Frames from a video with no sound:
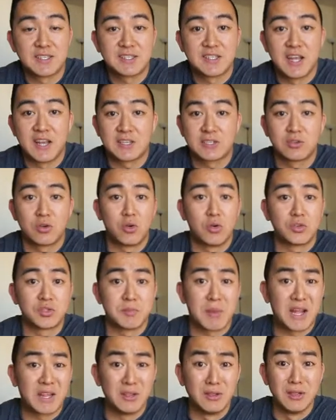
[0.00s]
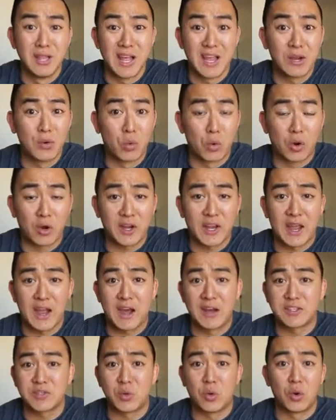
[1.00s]
day. So it was my leg
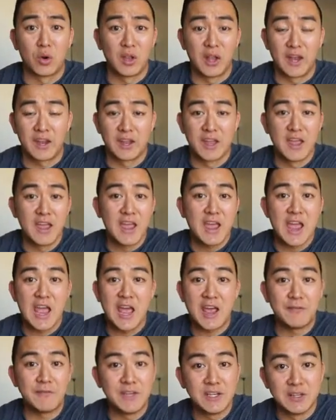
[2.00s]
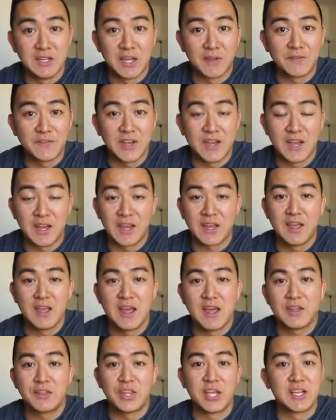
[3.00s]
workouts or like heavy lifting,
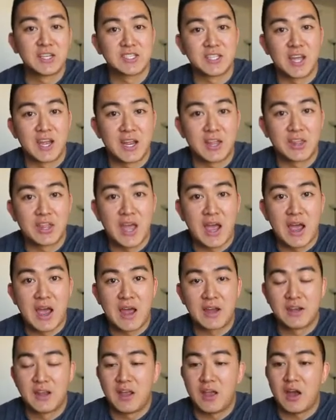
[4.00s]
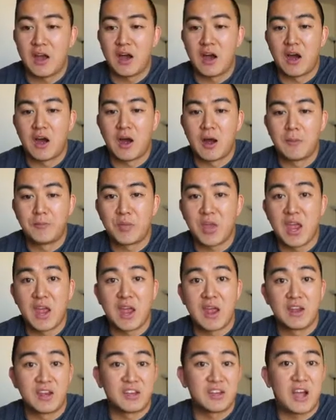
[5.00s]
things like that, um,
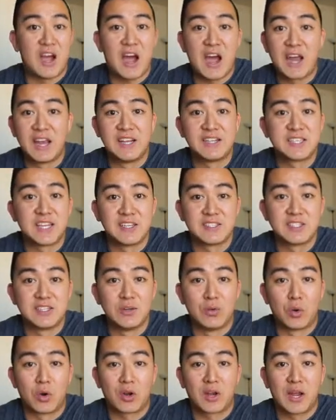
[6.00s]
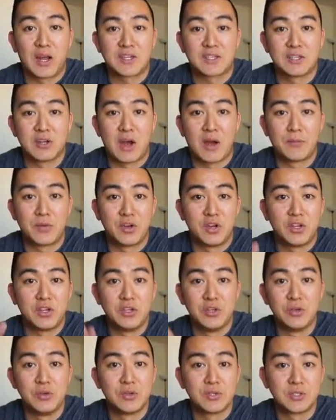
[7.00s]
and high intensity workouts. So I'm gonna
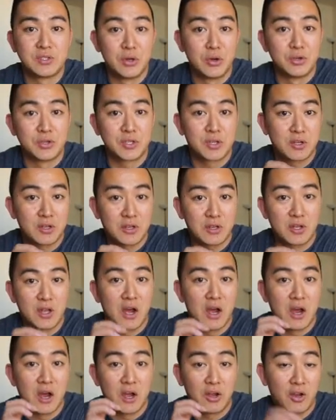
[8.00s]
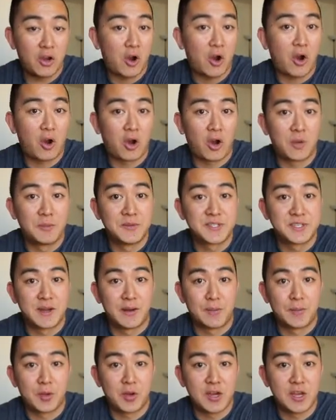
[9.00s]
use those uh, carbs that
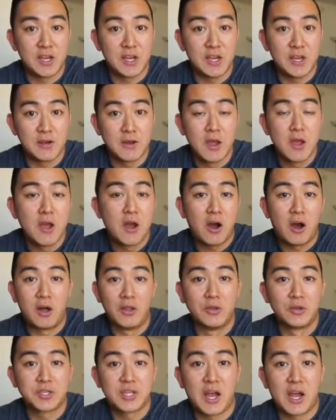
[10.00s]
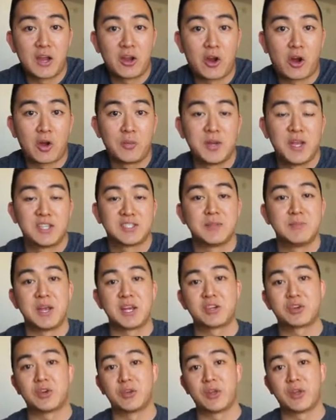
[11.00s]
I'm gonna eat on those high carb days to make sure